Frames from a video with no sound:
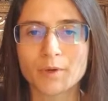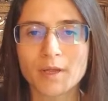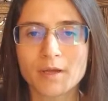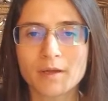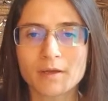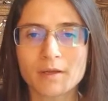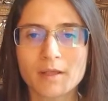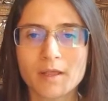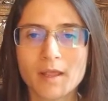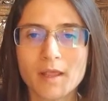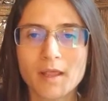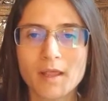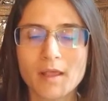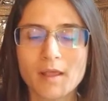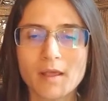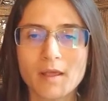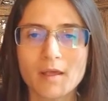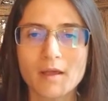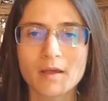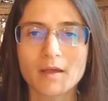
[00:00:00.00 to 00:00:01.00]
area,
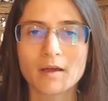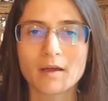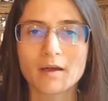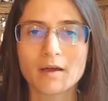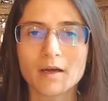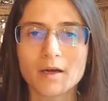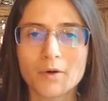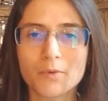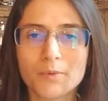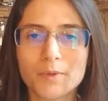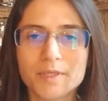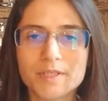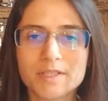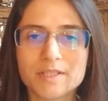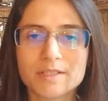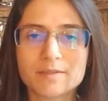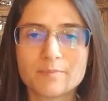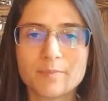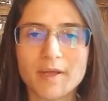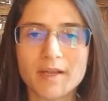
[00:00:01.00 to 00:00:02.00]
which
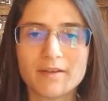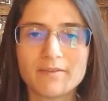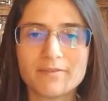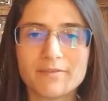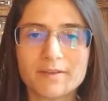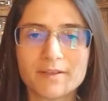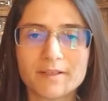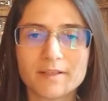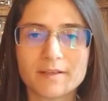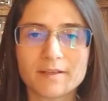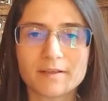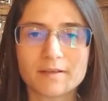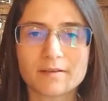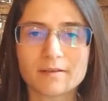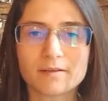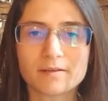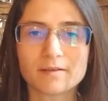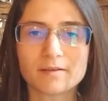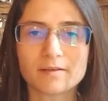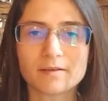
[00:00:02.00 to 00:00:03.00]
is benefiting
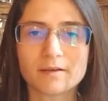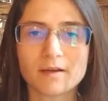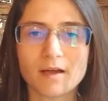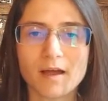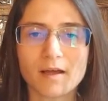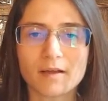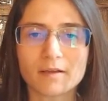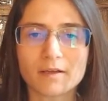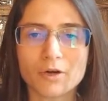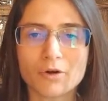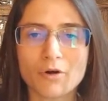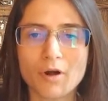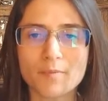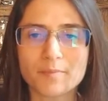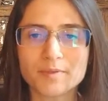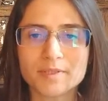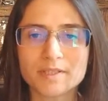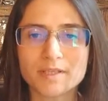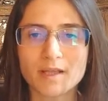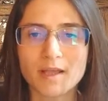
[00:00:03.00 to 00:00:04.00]

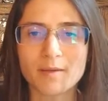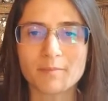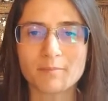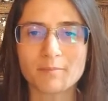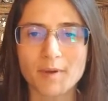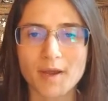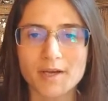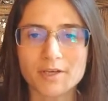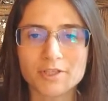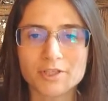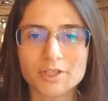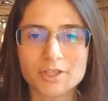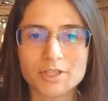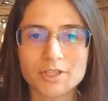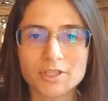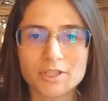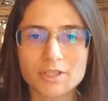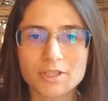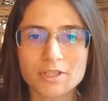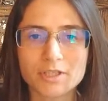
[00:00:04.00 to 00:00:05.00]
crops and
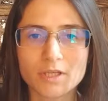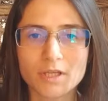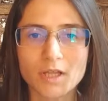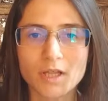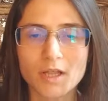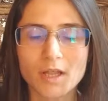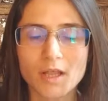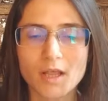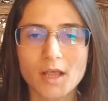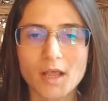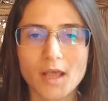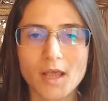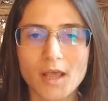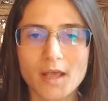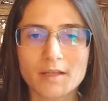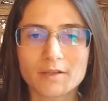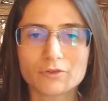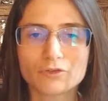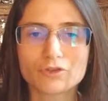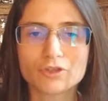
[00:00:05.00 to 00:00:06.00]
pastures,
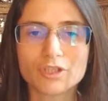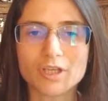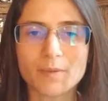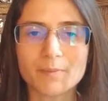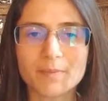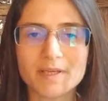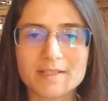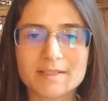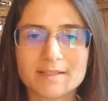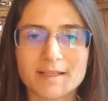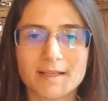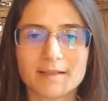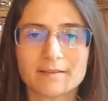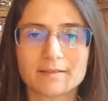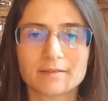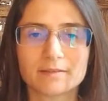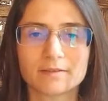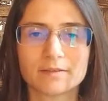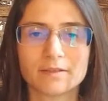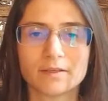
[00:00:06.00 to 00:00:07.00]
and to some
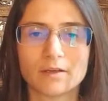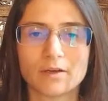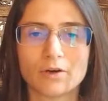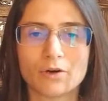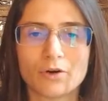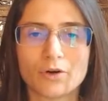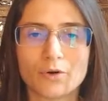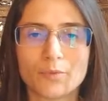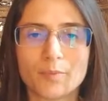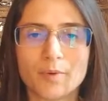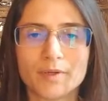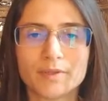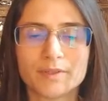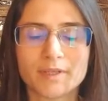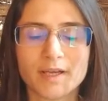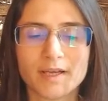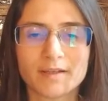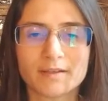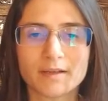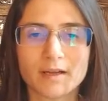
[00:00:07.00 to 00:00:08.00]
extent the
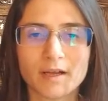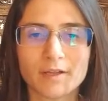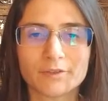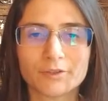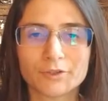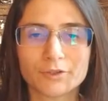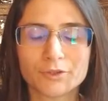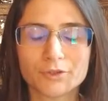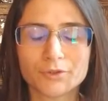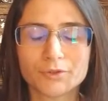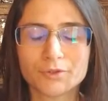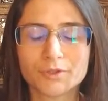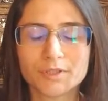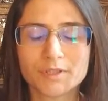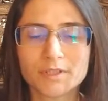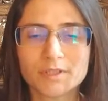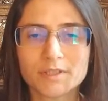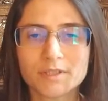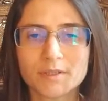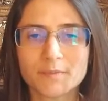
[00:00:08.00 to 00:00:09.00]
urban and other
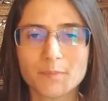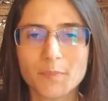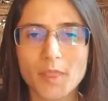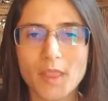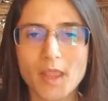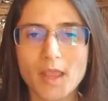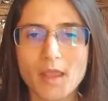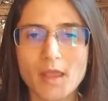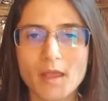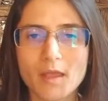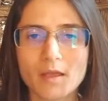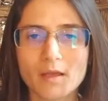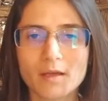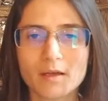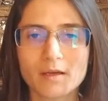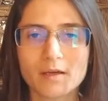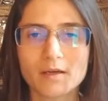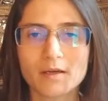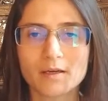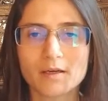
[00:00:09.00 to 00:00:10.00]
uses.
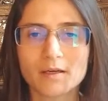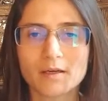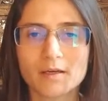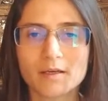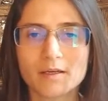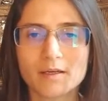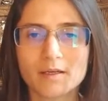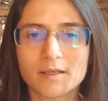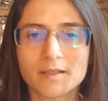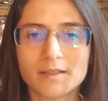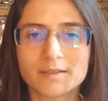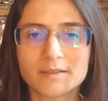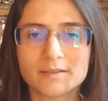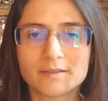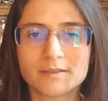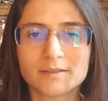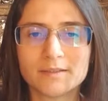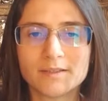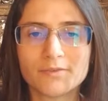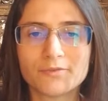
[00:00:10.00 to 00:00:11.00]

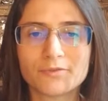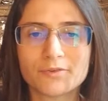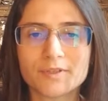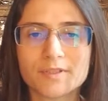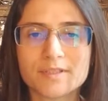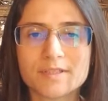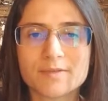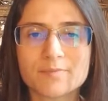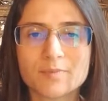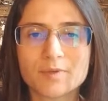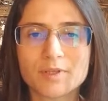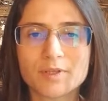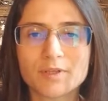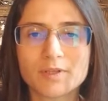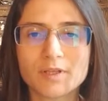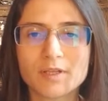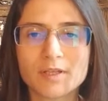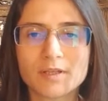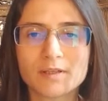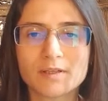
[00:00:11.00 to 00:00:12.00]
The difference
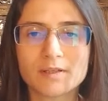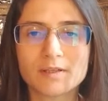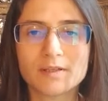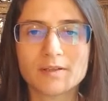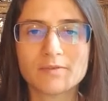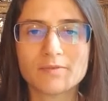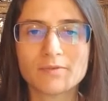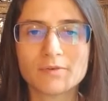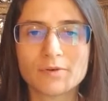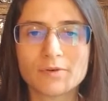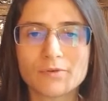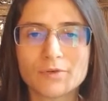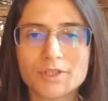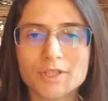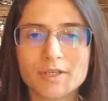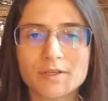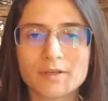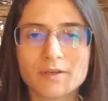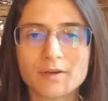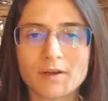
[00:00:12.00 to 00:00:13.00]
in the
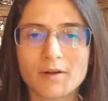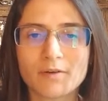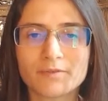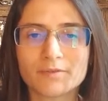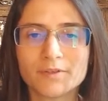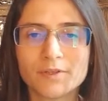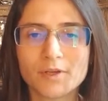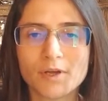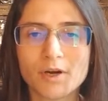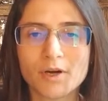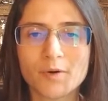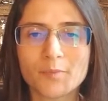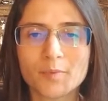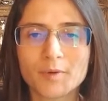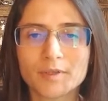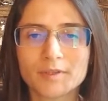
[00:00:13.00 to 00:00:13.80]
evolution of the